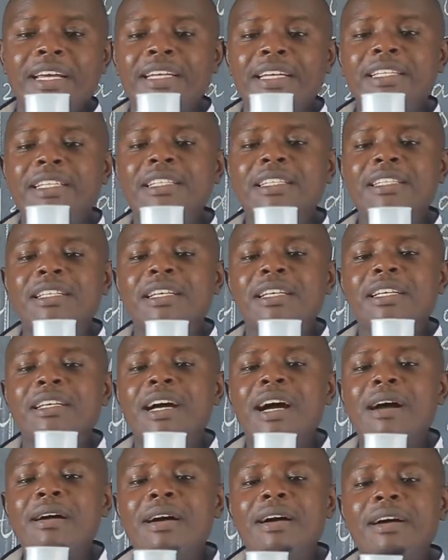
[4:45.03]
It is,
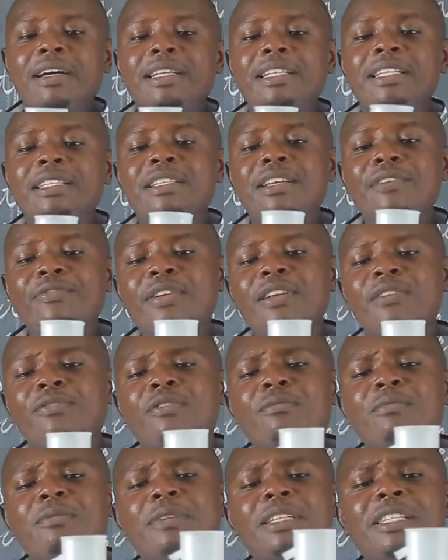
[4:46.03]
uh, it is different
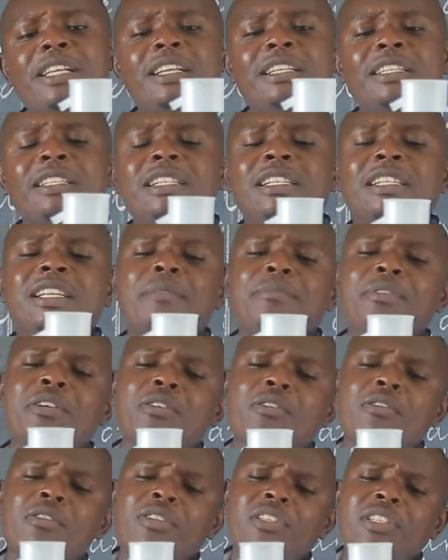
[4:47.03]
from a measuring cylinder
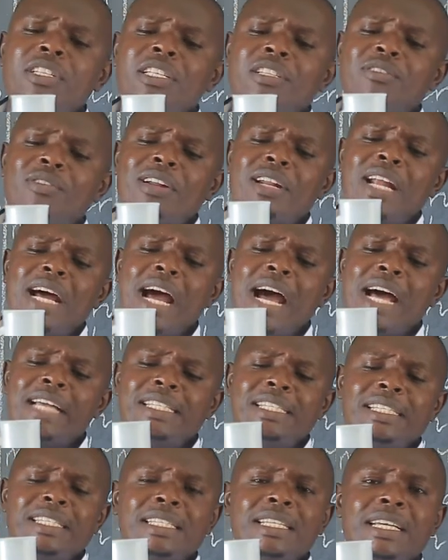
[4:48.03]
because this one
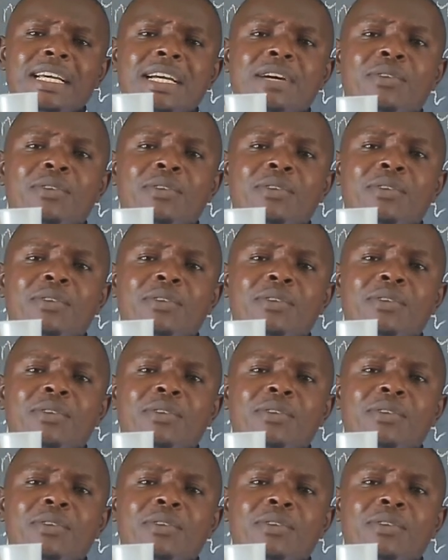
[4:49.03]
has